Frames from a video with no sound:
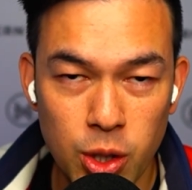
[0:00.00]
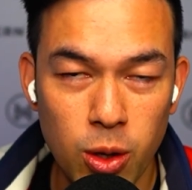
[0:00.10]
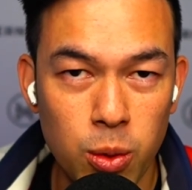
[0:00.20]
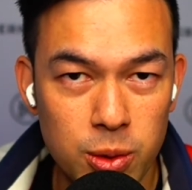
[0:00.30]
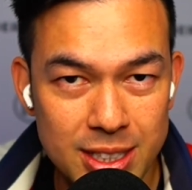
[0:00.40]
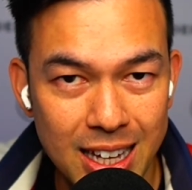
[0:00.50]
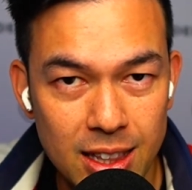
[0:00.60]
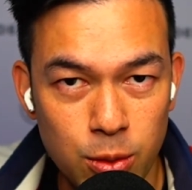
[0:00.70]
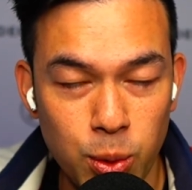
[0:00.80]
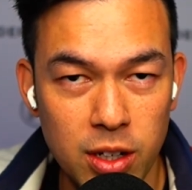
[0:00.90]
Or is that
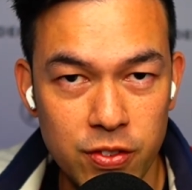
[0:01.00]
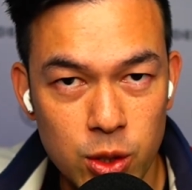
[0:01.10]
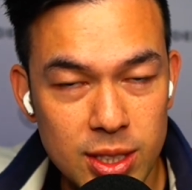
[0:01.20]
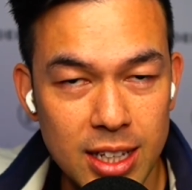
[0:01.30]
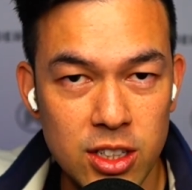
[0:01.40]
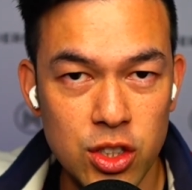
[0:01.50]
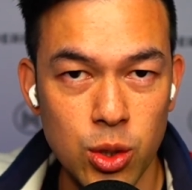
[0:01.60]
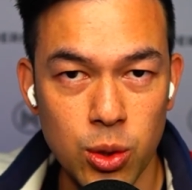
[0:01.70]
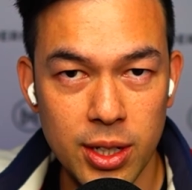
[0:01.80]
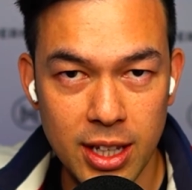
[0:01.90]
the worldview? Is that the
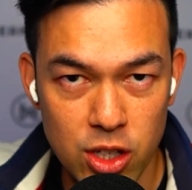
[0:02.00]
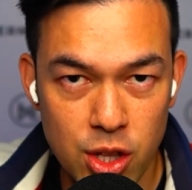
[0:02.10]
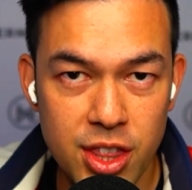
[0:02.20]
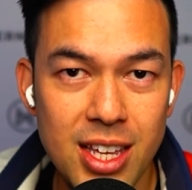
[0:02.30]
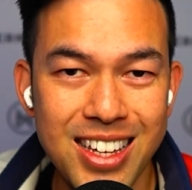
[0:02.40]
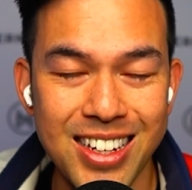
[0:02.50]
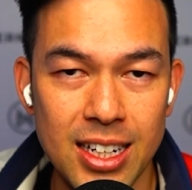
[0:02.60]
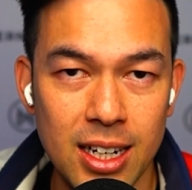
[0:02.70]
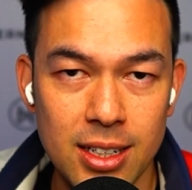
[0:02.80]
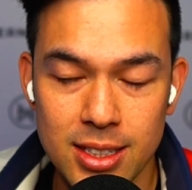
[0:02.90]
story that you think it
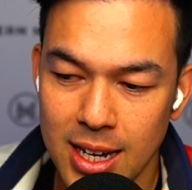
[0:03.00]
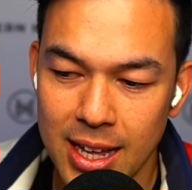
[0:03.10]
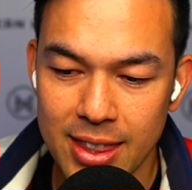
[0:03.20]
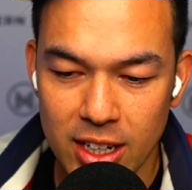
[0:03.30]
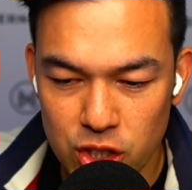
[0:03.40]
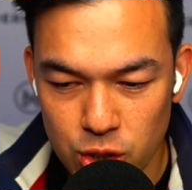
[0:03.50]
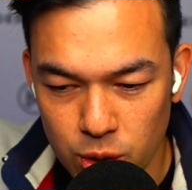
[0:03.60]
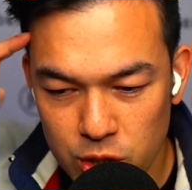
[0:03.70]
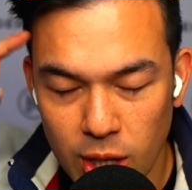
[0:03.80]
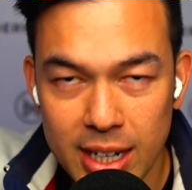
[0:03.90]
does? And thus you're
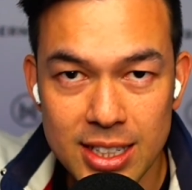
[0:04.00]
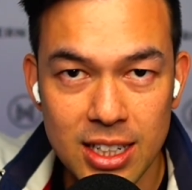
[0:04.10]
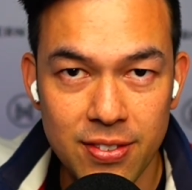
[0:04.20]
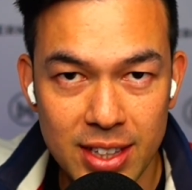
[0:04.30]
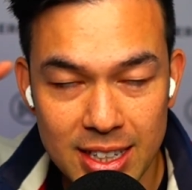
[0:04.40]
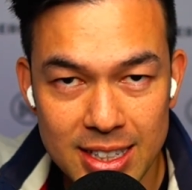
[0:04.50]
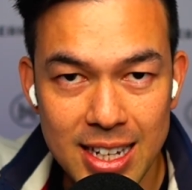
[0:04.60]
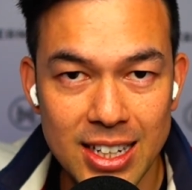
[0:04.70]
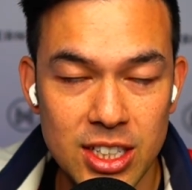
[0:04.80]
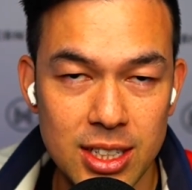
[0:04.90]
trying to give it the
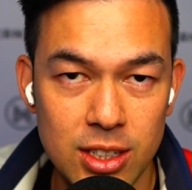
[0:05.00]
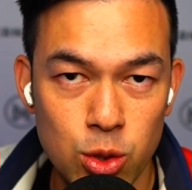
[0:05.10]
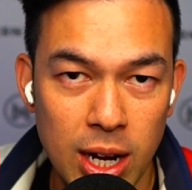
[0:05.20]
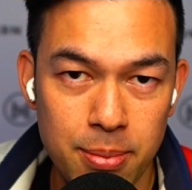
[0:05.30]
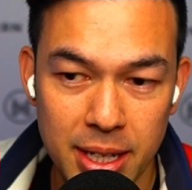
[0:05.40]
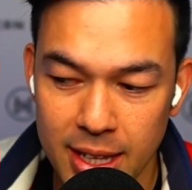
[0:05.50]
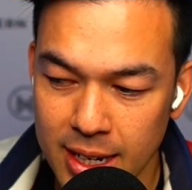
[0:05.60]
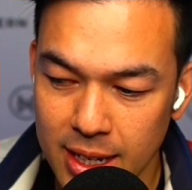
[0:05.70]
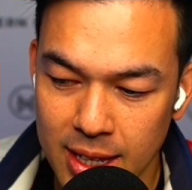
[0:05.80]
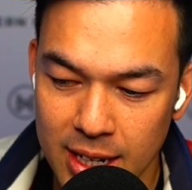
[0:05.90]
attention, the drama
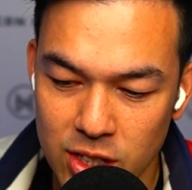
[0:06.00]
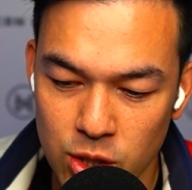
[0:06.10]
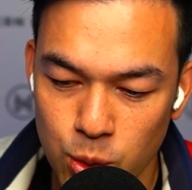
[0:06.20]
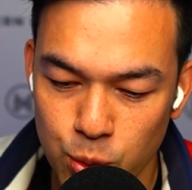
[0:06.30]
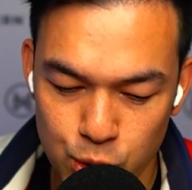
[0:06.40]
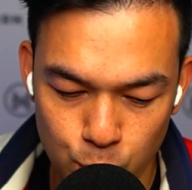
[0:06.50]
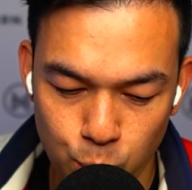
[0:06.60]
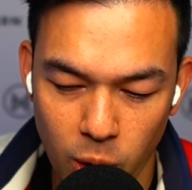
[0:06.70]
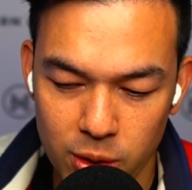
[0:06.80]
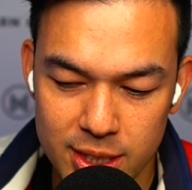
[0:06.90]
that you
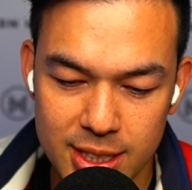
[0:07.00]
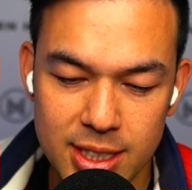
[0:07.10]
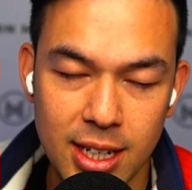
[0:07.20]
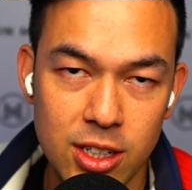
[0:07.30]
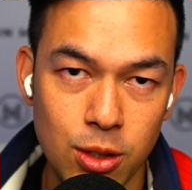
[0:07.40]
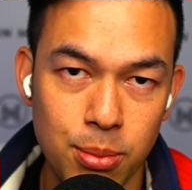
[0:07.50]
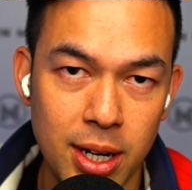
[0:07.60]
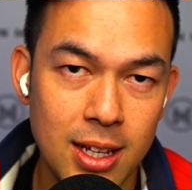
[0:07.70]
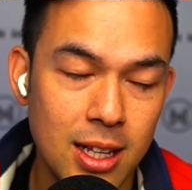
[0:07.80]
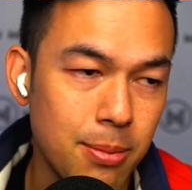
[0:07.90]
warrant inside of your
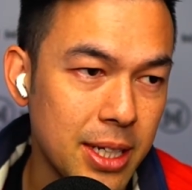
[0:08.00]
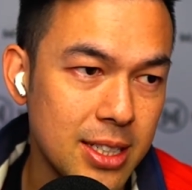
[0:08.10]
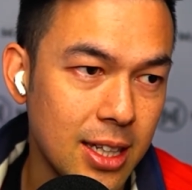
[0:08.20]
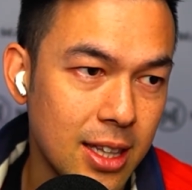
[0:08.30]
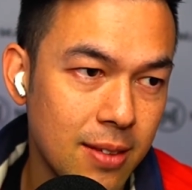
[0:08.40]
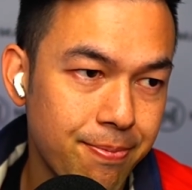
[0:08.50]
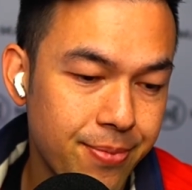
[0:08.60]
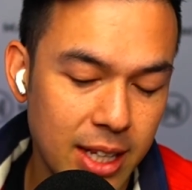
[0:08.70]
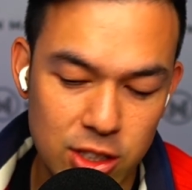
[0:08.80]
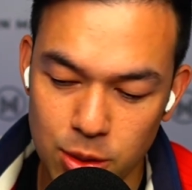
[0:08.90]
brain. That being said,
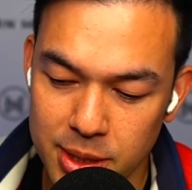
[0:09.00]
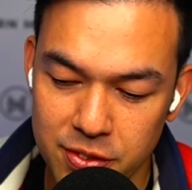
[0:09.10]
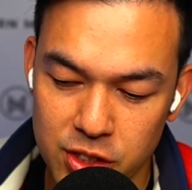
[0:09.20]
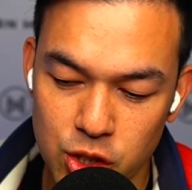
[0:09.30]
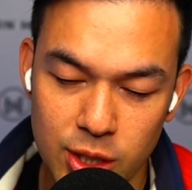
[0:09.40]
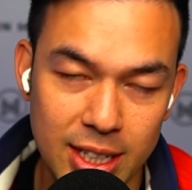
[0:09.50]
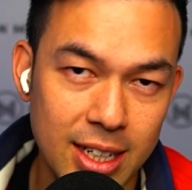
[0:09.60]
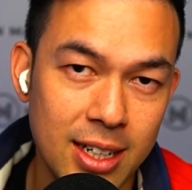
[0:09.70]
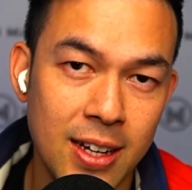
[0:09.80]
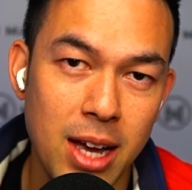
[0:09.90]
thanks so much for tuning
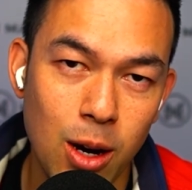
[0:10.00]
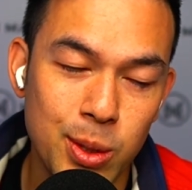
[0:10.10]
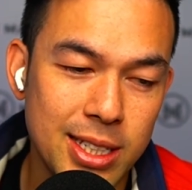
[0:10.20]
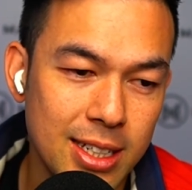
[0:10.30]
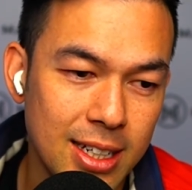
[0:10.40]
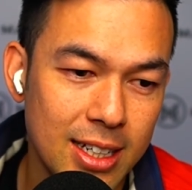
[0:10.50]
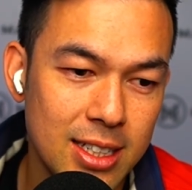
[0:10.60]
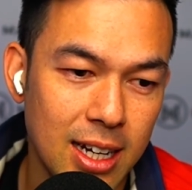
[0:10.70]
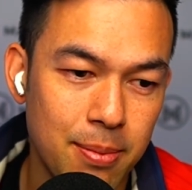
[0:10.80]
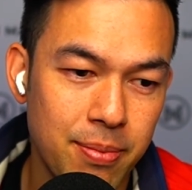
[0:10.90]
in. I will see you next
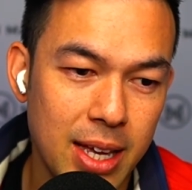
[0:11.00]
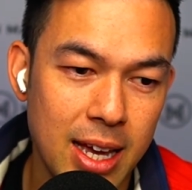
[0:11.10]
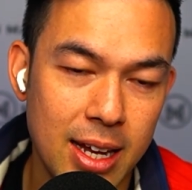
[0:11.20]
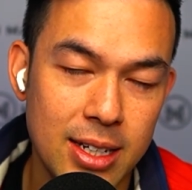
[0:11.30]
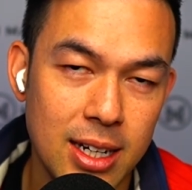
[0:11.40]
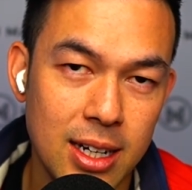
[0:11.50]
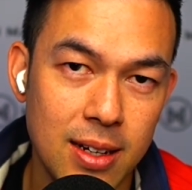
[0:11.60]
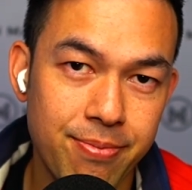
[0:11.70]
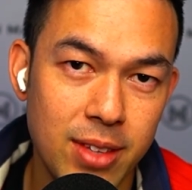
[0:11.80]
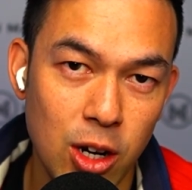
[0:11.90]
time. And I
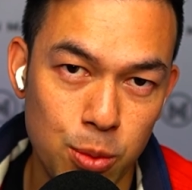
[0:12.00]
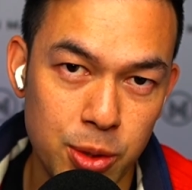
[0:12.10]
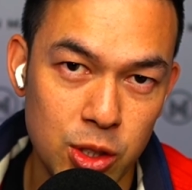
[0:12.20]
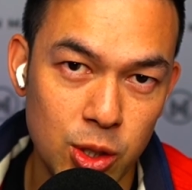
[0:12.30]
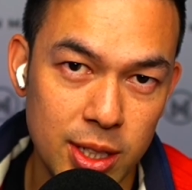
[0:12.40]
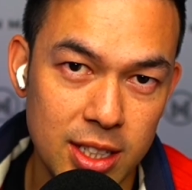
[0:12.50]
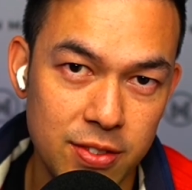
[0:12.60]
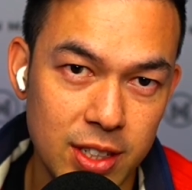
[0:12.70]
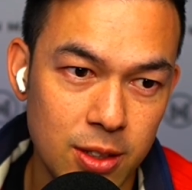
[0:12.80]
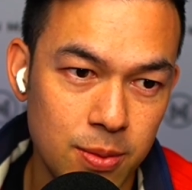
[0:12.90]
hope you enjoyed this video.